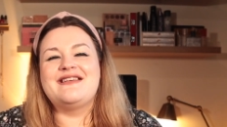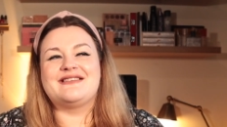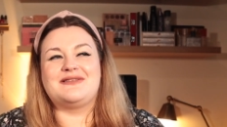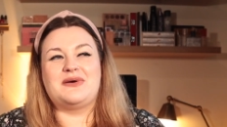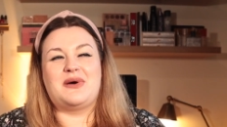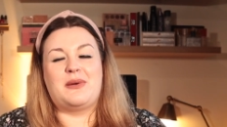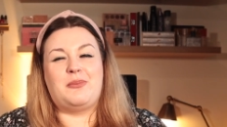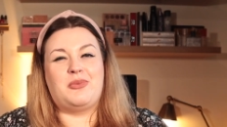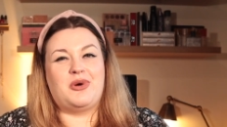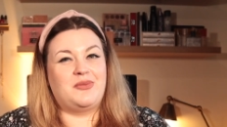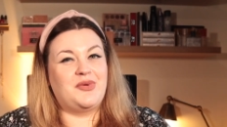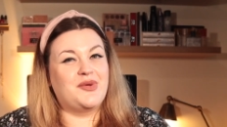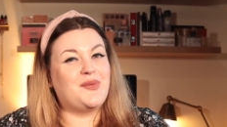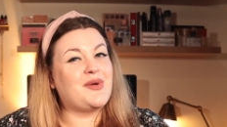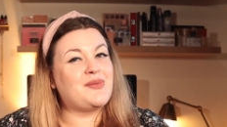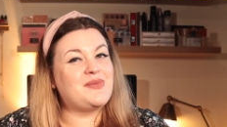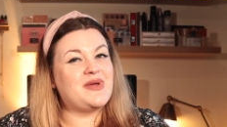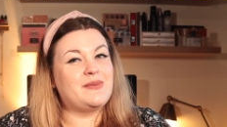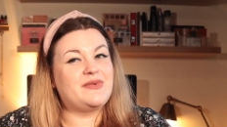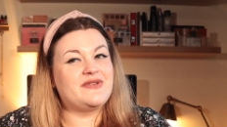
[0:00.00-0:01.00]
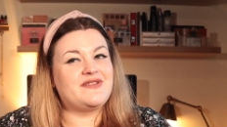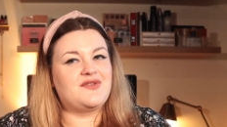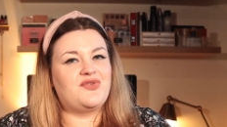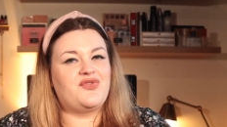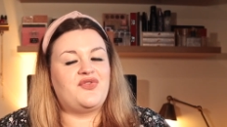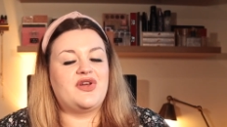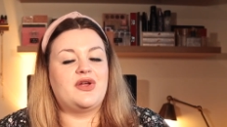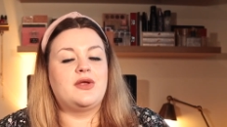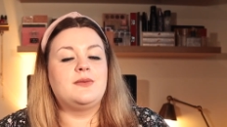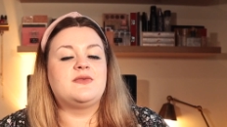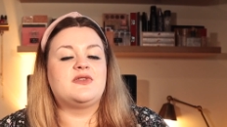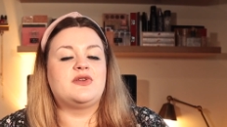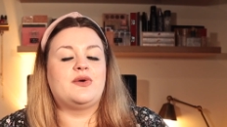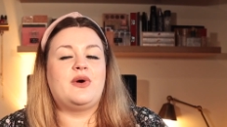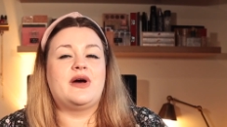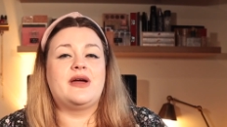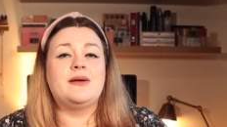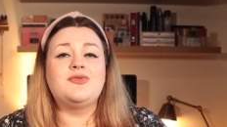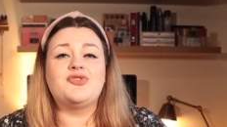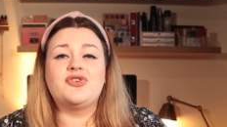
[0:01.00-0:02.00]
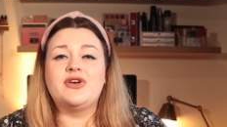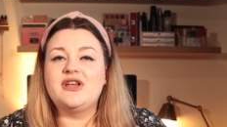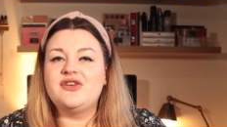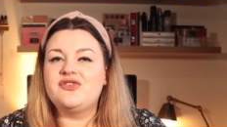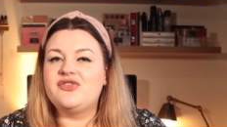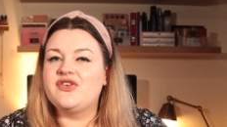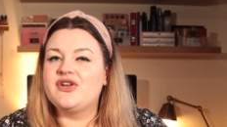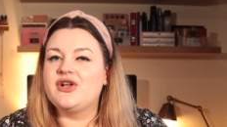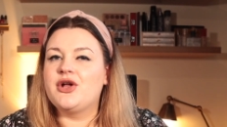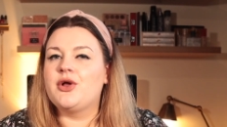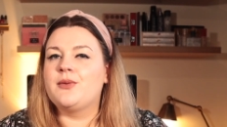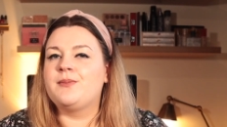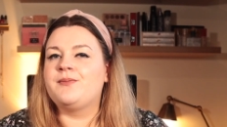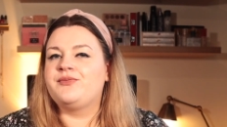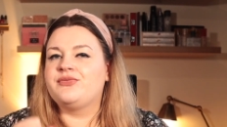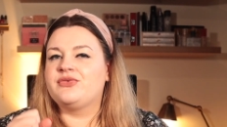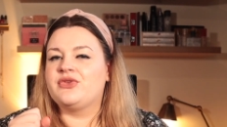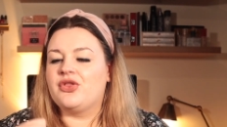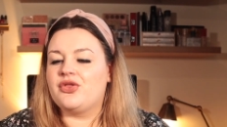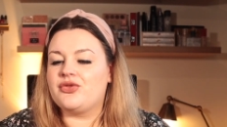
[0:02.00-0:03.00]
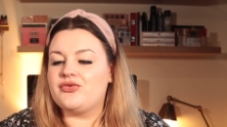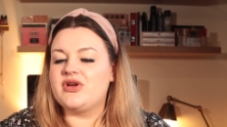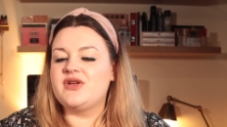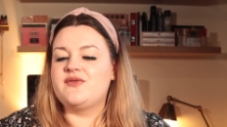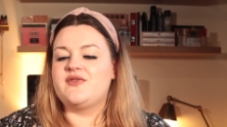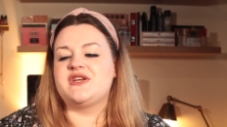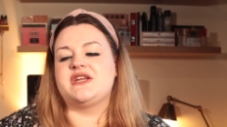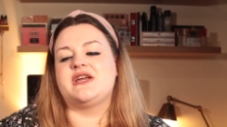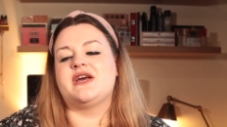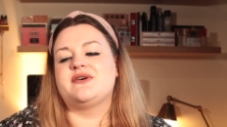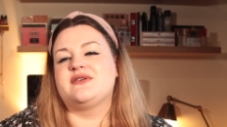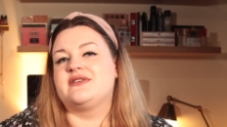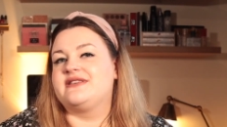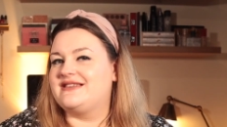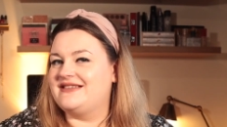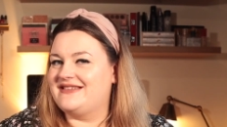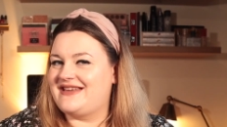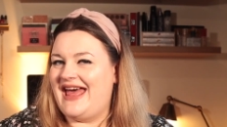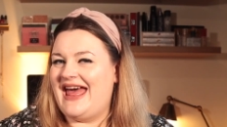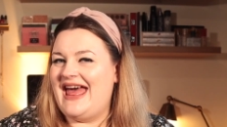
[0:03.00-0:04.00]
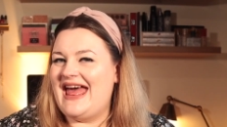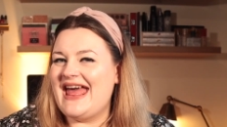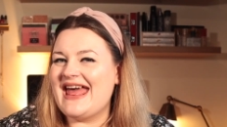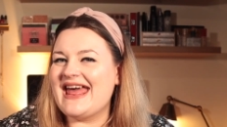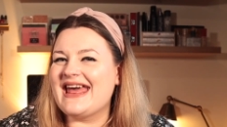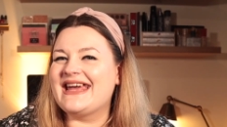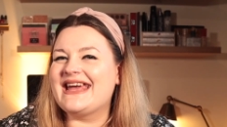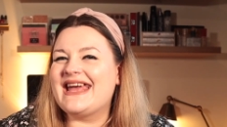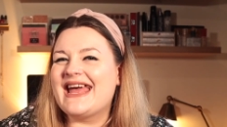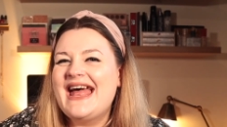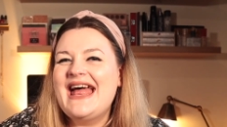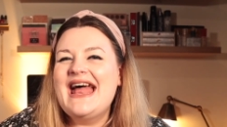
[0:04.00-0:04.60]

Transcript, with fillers: so I probably won't be able to film so I'm trying to film three videos today